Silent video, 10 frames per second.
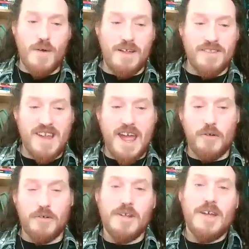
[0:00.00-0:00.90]
around
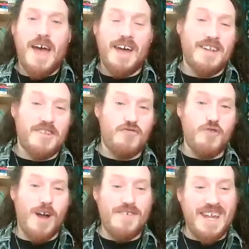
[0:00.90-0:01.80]
town, and as he's
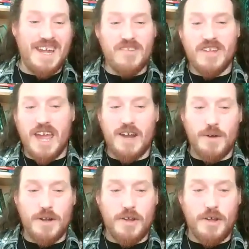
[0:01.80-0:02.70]
driving, he's getting
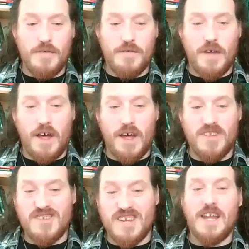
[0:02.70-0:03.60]
rid of uh,
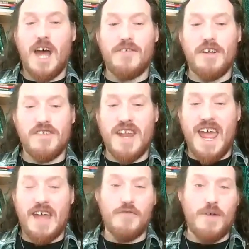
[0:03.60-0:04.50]
seat covers and
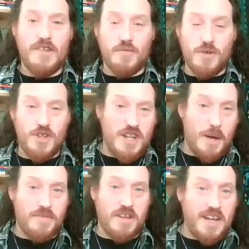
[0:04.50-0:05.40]
a headrest, which he
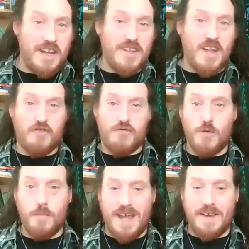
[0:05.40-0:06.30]
dumps in an
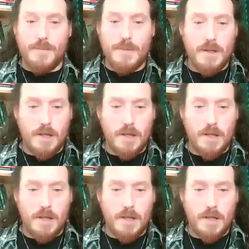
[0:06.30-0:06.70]
industrial bin.